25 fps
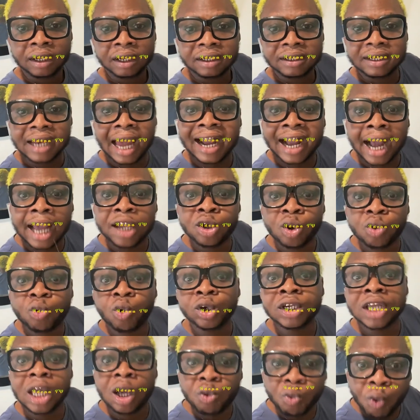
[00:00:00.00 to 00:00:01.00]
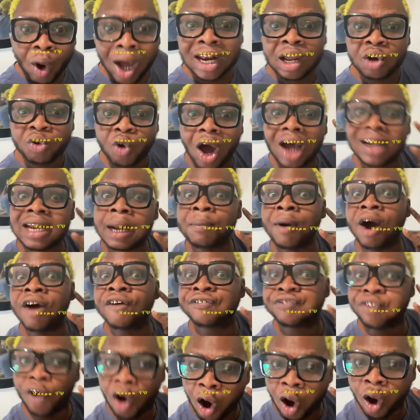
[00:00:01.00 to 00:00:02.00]
naka you could equally call them
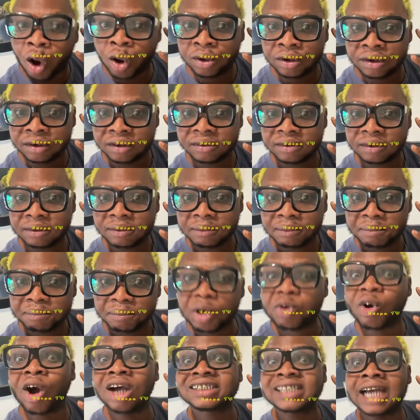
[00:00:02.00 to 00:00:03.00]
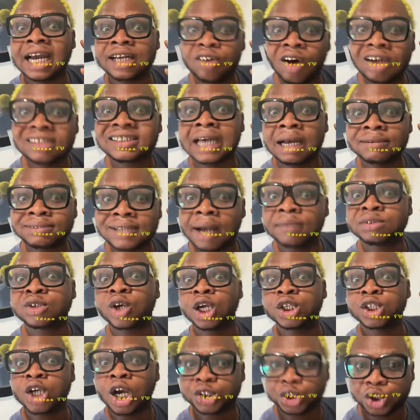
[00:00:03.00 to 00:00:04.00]
on phone because I know sometimes
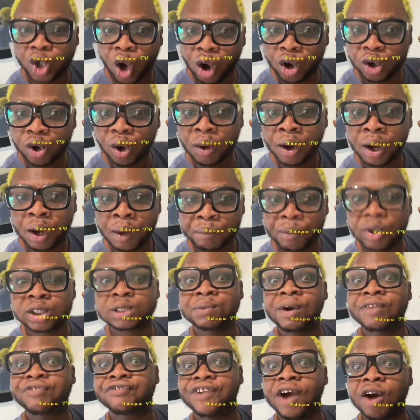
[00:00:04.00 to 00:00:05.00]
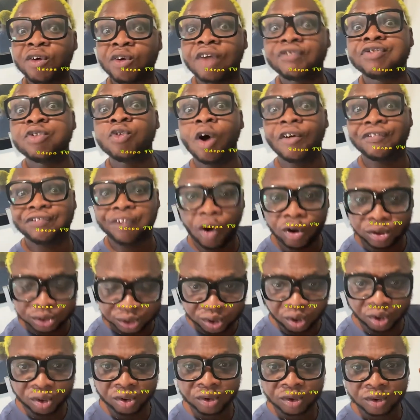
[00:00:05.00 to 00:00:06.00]
on your show no must be friend of phone
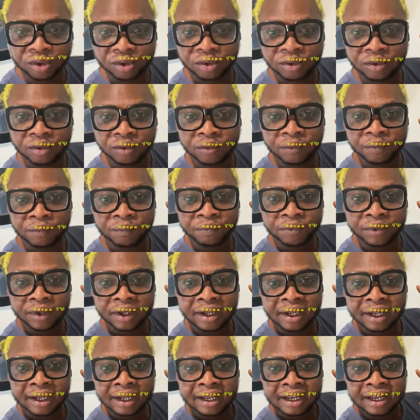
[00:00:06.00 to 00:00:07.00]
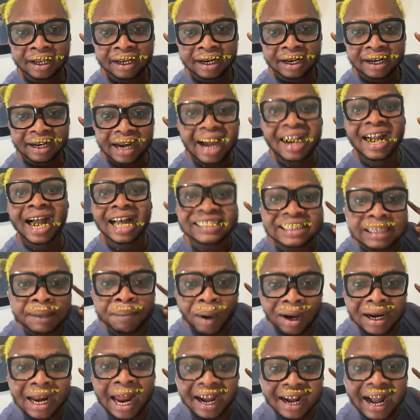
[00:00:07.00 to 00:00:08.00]
so naka
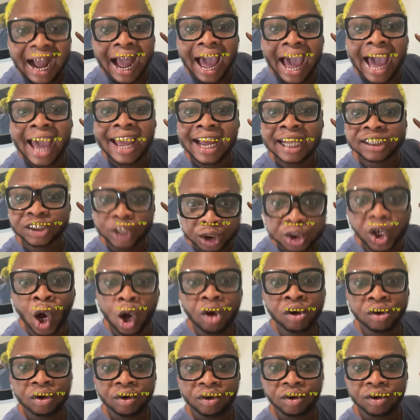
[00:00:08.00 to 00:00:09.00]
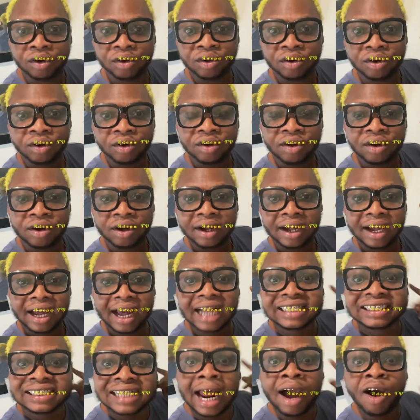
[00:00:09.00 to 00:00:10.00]
asibolanga aye toto
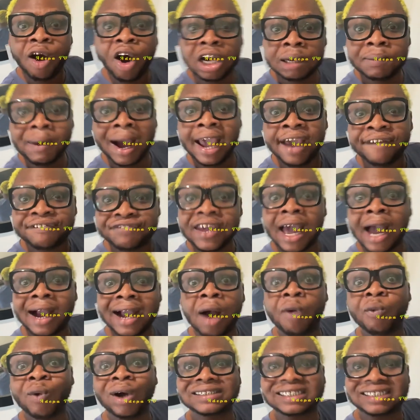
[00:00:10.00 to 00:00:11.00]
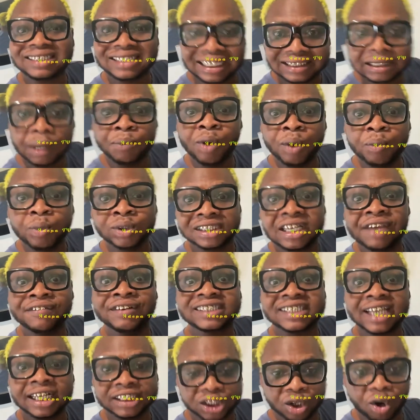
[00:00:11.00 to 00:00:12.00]
etra hono ma efi aka nkwasi asabra mu
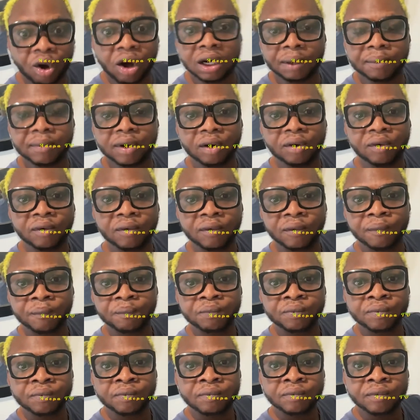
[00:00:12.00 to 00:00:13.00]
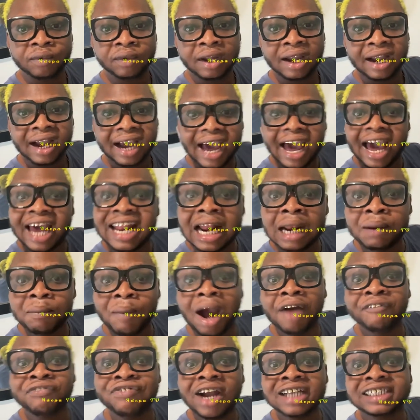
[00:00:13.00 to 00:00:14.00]
TV station hono no I don't
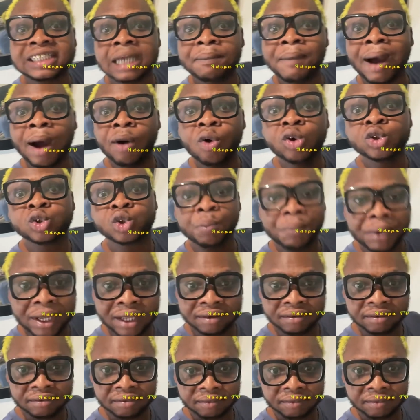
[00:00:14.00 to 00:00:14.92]
want friend ma want to me